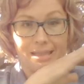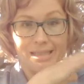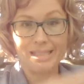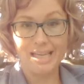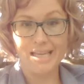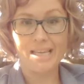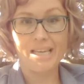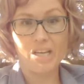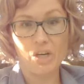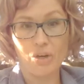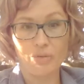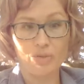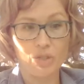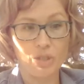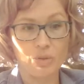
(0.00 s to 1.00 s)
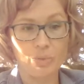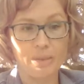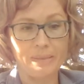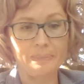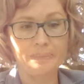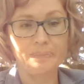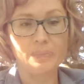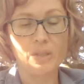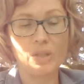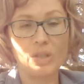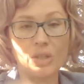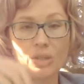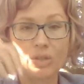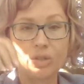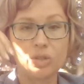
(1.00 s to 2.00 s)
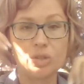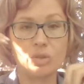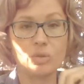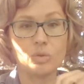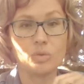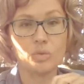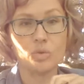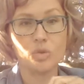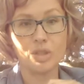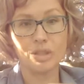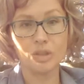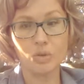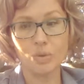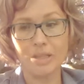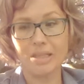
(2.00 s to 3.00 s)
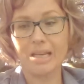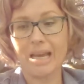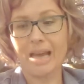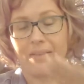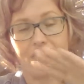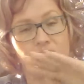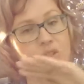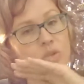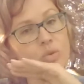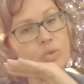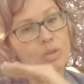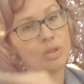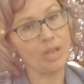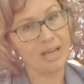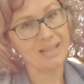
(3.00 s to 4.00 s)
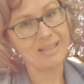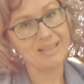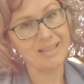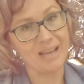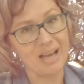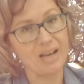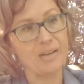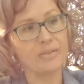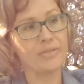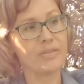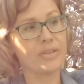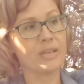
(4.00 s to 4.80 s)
taking care of children to children having to do lots of